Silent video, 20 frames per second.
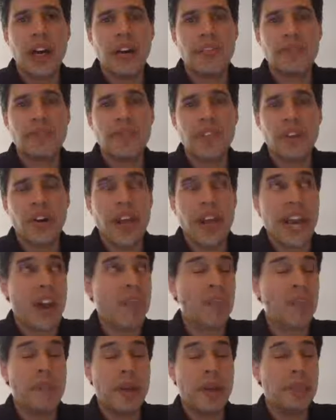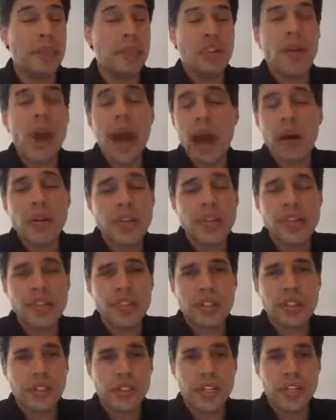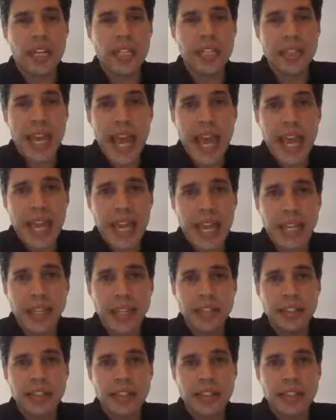for an hour, maybe 2 hours a day,